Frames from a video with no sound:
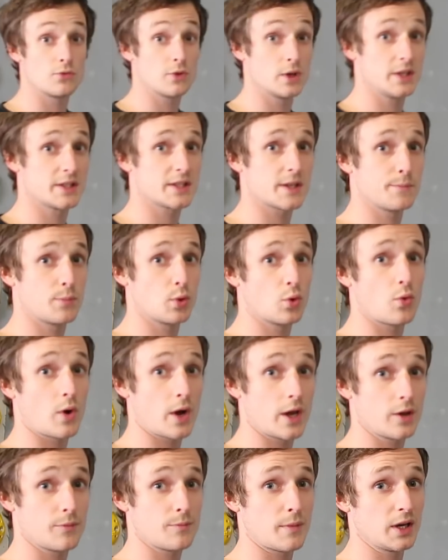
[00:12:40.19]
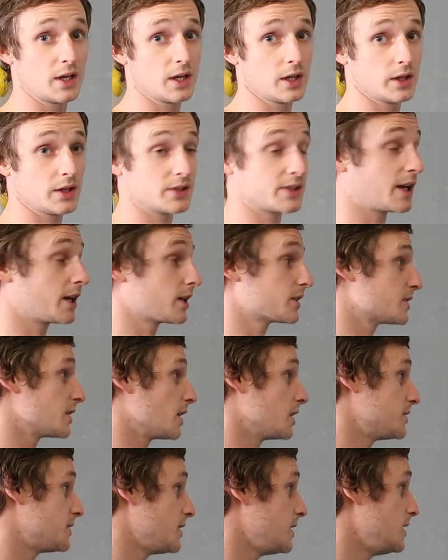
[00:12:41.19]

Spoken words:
a really simple way of making this exercise